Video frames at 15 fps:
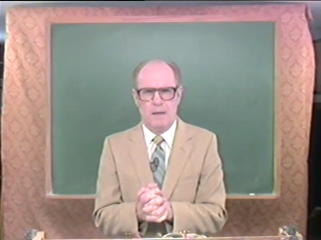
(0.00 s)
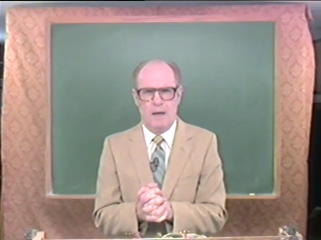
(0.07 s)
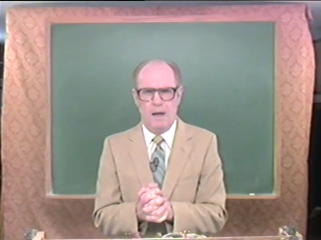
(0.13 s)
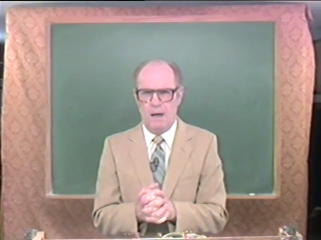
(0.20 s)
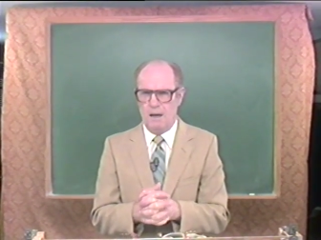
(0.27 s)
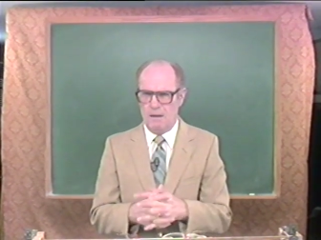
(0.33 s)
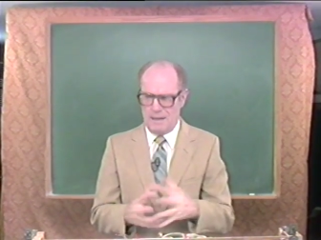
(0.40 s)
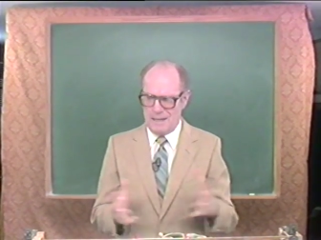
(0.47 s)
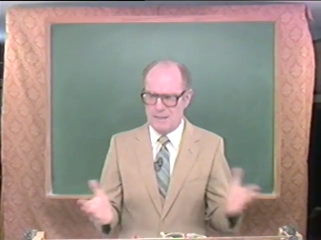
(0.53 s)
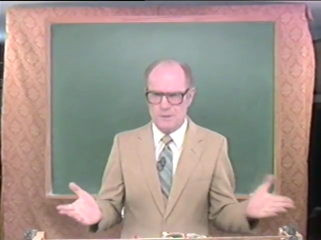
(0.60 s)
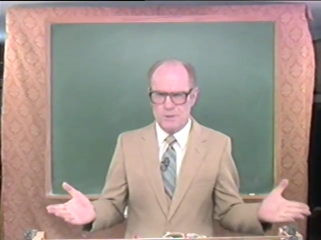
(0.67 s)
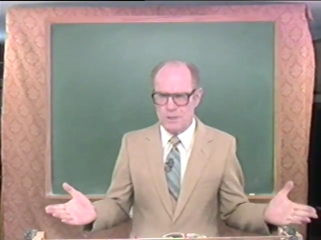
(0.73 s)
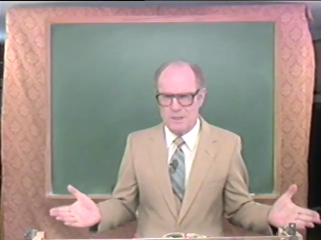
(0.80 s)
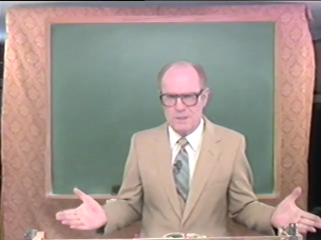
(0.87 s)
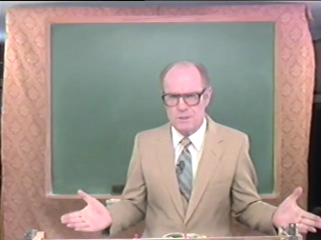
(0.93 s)
uh, in
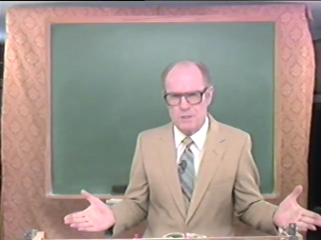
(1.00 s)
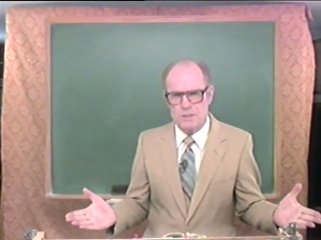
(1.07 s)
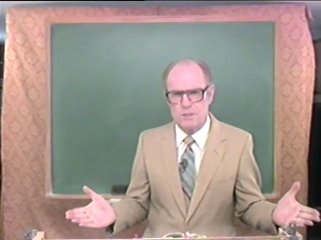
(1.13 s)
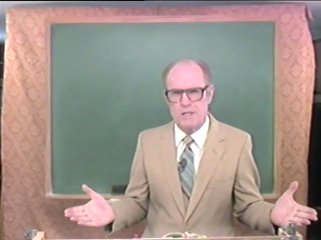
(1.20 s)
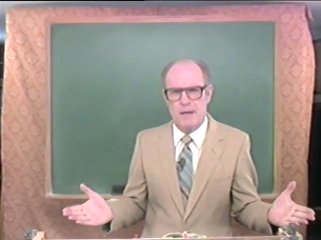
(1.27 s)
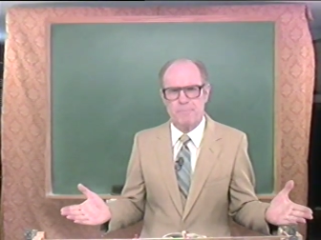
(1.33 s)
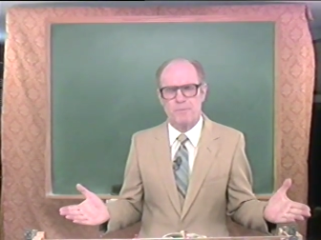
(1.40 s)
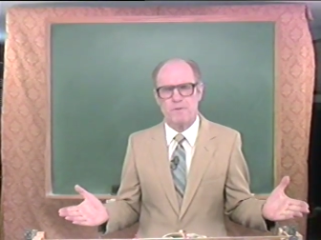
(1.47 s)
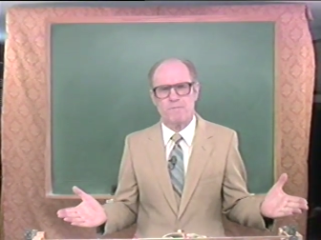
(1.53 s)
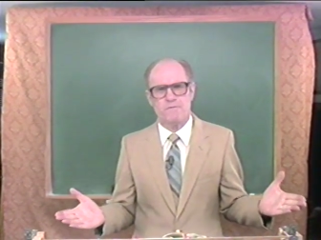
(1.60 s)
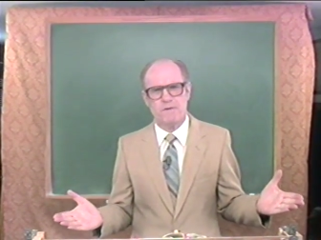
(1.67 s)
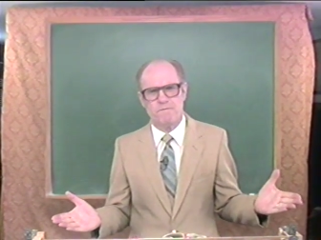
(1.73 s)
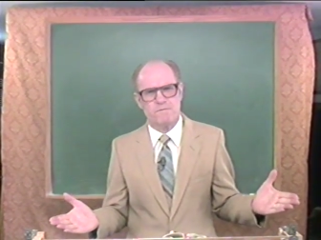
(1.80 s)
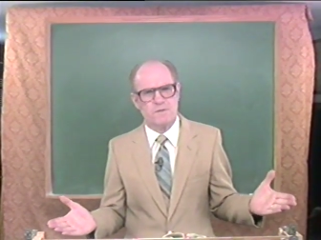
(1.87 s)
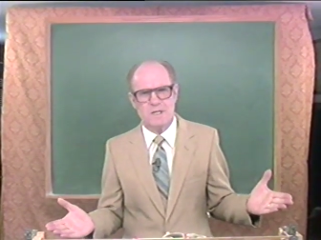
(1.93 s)
Genesis chapter
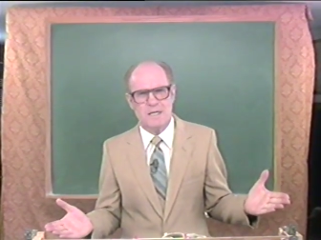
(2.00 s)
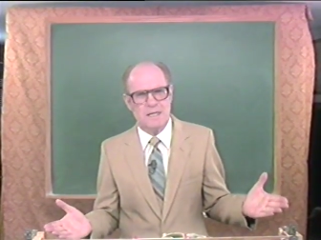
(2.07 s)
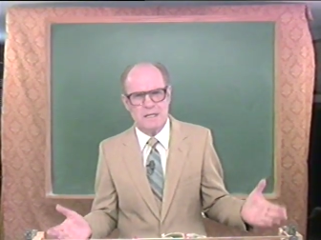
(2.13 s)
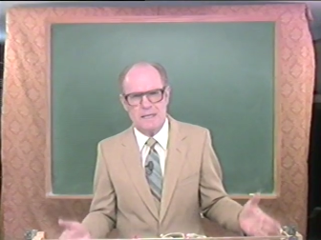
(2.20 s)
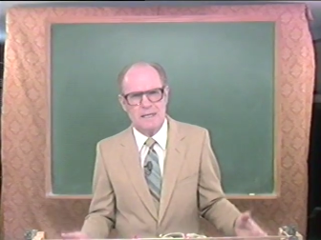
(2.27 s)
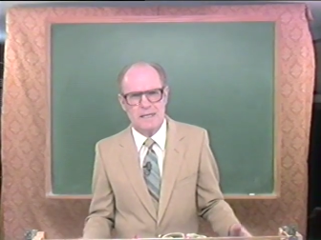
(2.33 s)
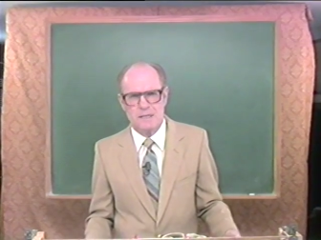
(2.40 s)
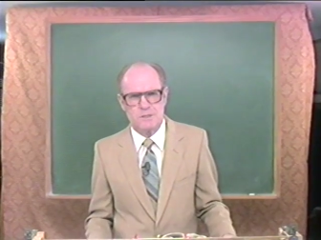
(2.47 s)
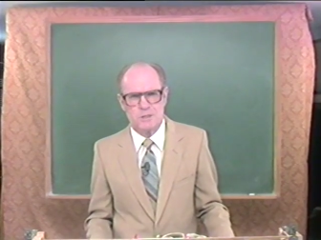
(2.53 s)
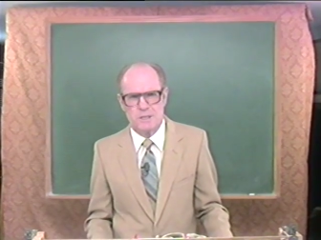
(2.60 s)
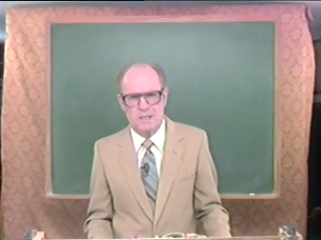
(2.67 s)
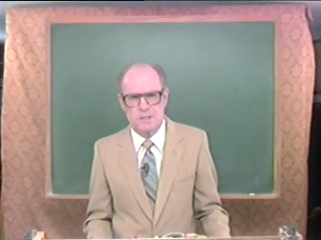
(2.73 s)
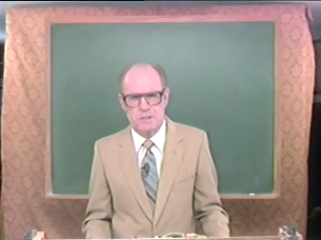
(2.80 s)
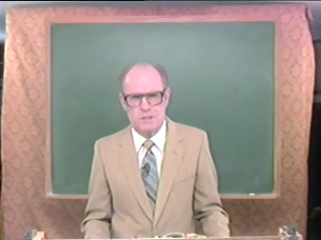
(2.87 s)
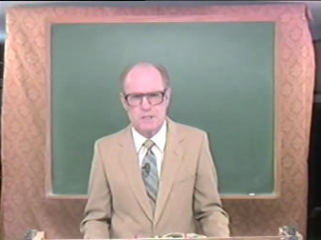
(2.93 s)
15 and in
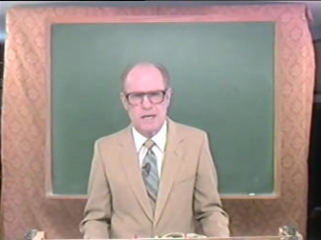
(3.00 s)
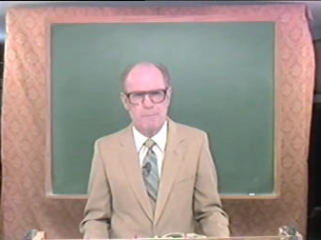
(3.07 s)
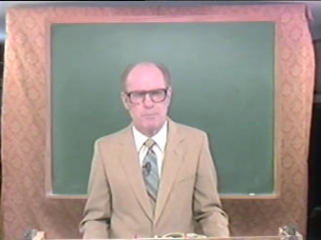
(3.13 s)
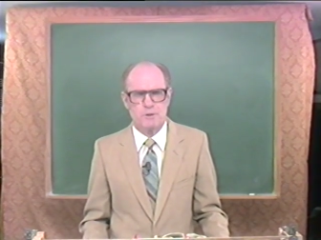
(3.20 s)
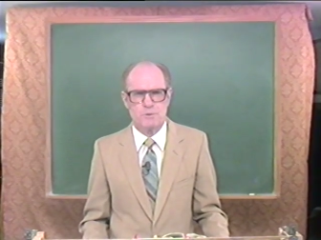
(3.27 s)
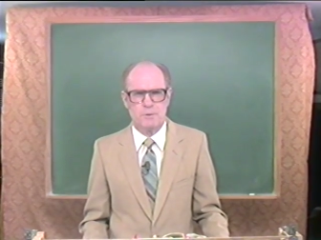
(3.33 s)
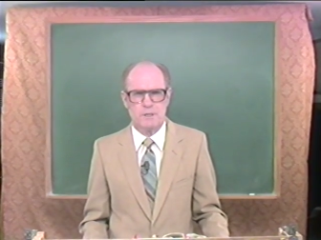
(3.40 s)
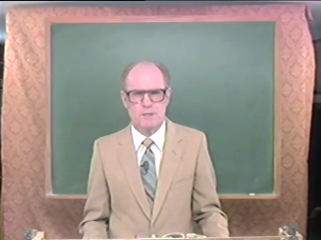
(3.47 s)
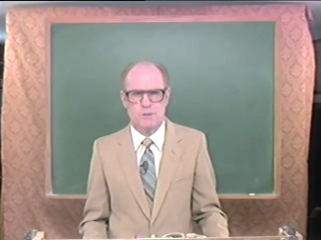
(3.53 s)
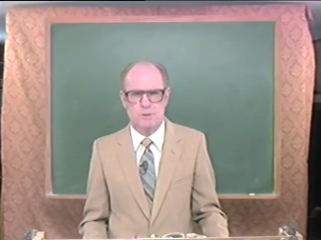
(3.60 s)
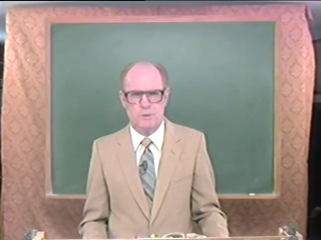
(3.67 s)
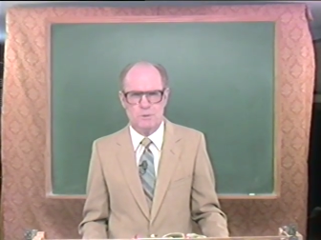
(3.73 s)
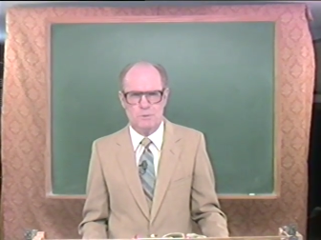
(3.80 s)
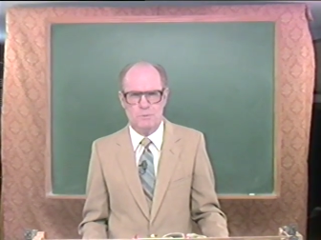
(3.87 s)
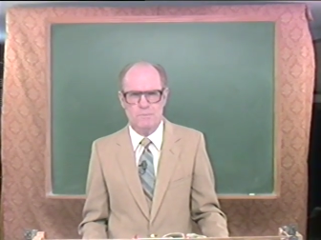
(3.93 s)
Genesis chapter
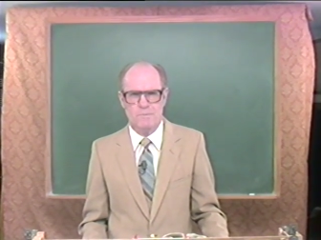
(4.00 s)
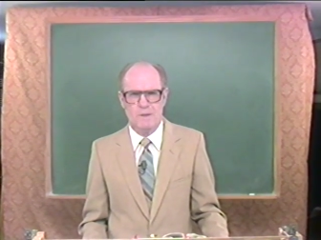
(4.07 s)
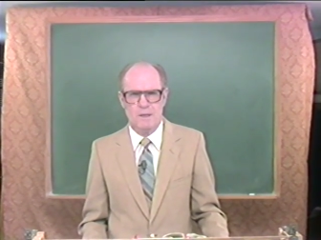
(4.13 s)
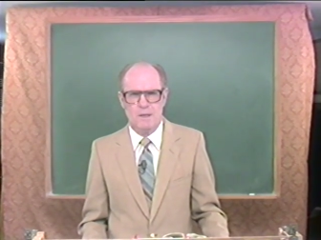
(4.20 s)
22